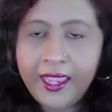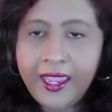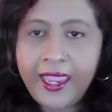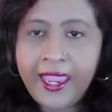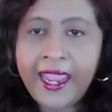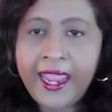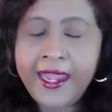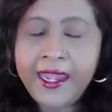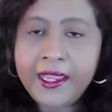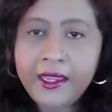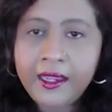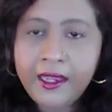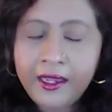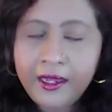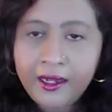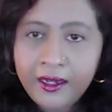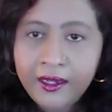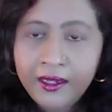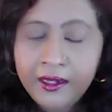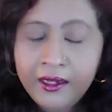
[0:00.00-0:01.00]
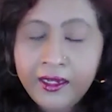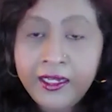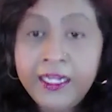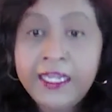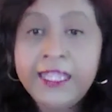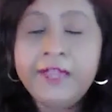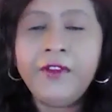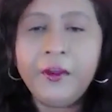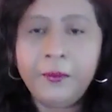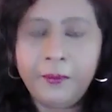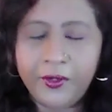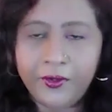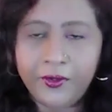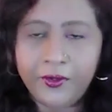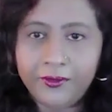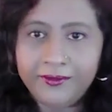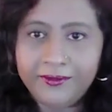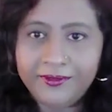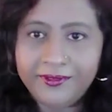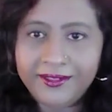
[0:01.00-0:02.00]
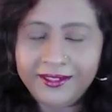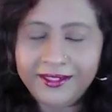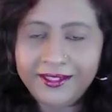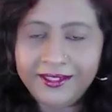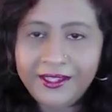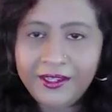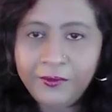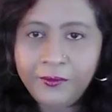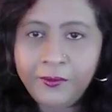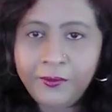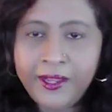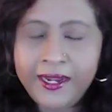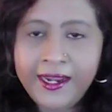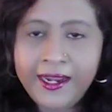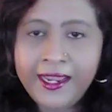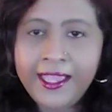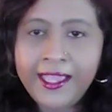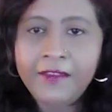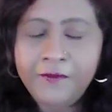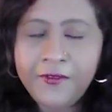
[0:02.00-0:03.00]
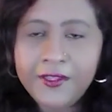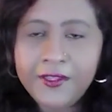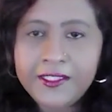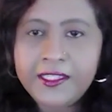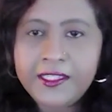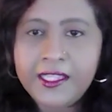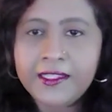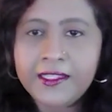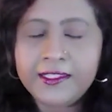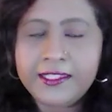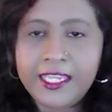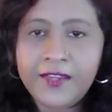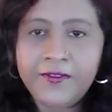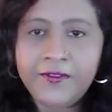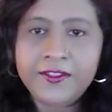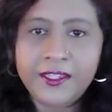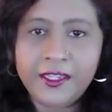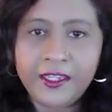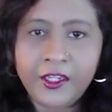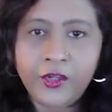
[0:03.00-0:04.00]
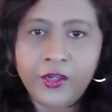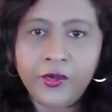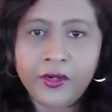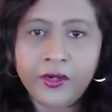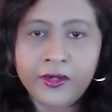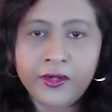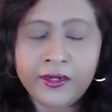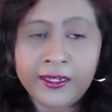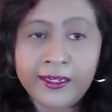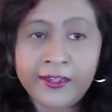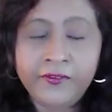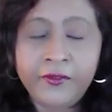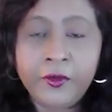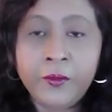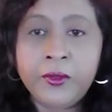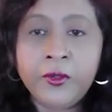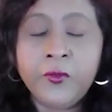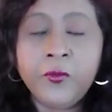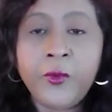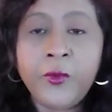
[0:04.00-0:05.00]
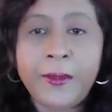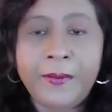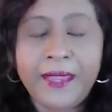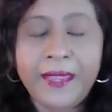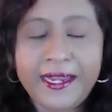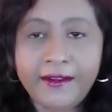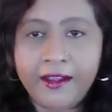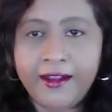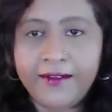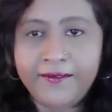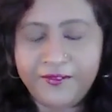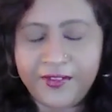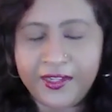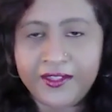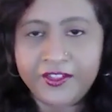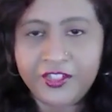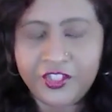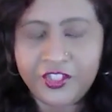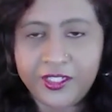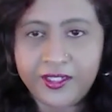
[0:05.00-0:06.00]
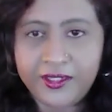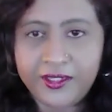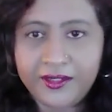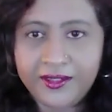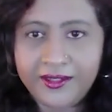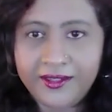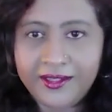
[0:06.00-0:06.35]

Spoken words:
and livable. When life is not safe, secure, and livable, women can't function.